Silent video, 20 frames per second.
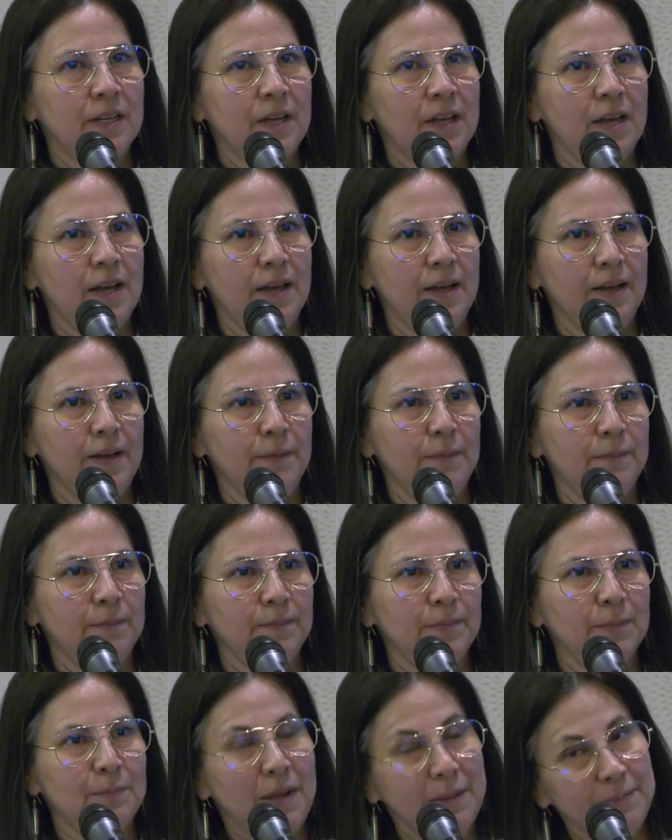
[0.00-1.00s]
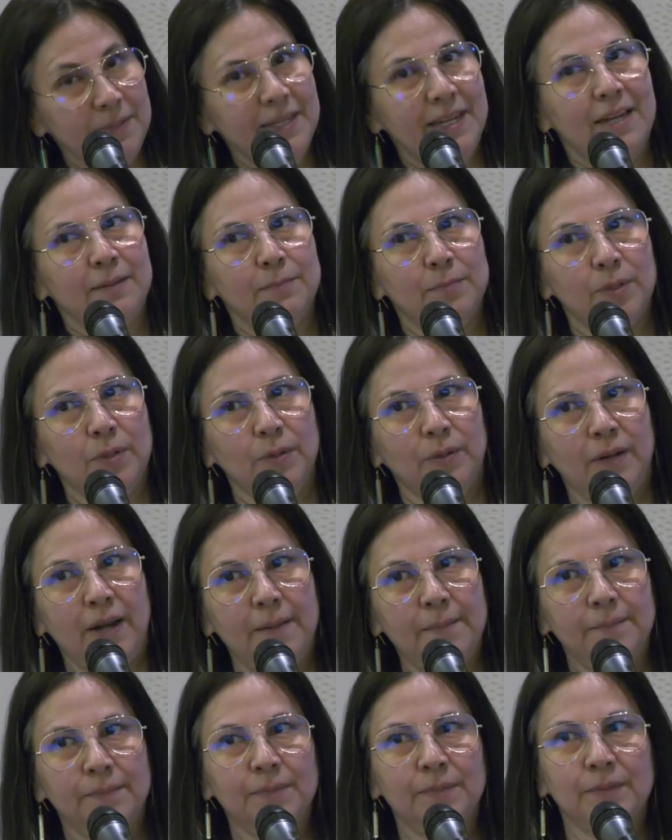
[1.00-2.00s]
my BEd
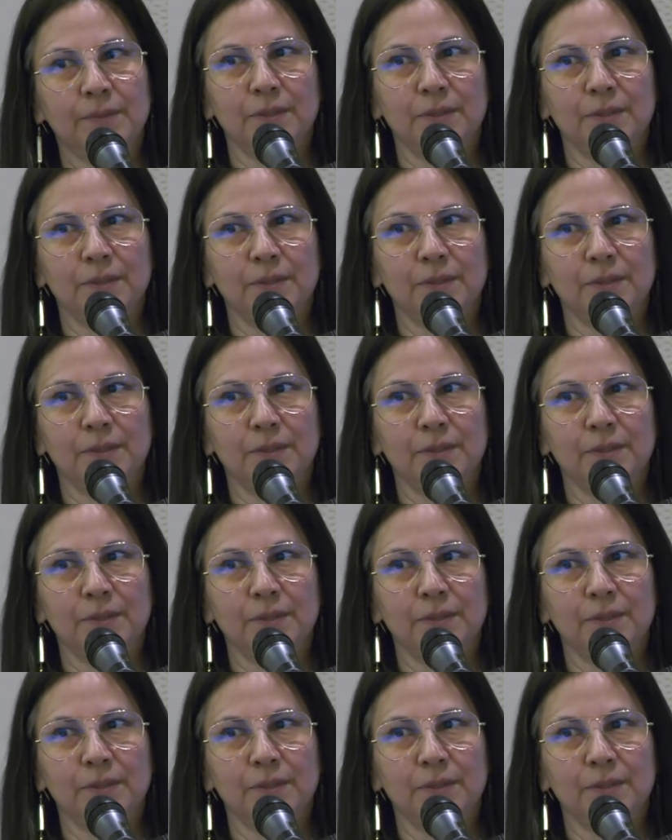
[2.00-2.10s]
program.